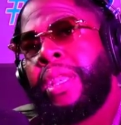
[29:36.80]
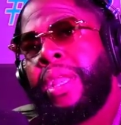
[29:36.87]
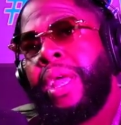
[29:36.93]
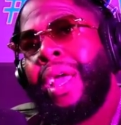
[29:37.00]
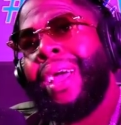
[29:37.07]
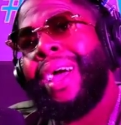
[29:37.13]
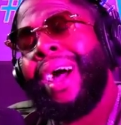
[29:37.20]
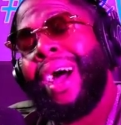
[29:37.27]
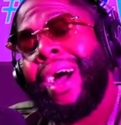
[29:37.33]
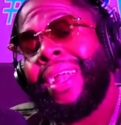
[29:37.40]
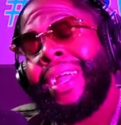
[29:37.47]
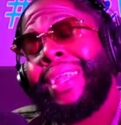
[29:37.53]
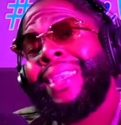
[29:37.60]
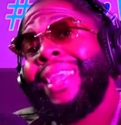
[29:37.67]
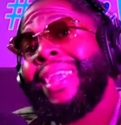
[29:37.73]
I bought the
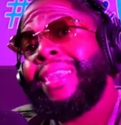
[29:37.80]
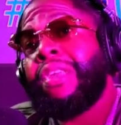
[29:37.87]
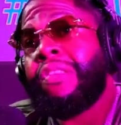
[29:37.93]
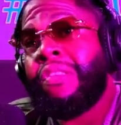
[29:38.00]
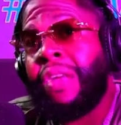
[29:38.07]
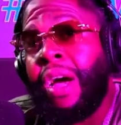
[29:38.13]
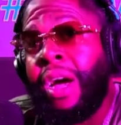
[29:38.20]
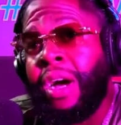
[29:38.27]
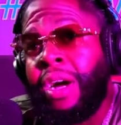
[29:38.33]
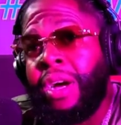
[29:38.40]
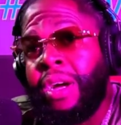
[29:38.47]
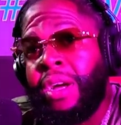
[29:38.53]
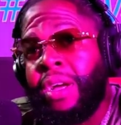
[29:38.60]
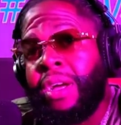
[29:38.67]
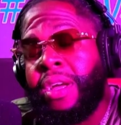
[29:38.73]
beat and I
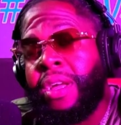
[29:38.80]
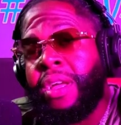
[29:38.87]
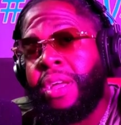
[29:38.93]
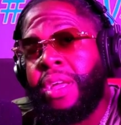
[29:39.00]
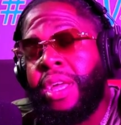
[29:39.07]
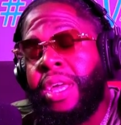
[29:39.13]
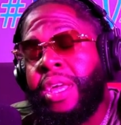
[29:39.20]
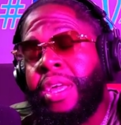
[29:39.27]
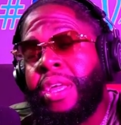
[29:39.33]
did the song.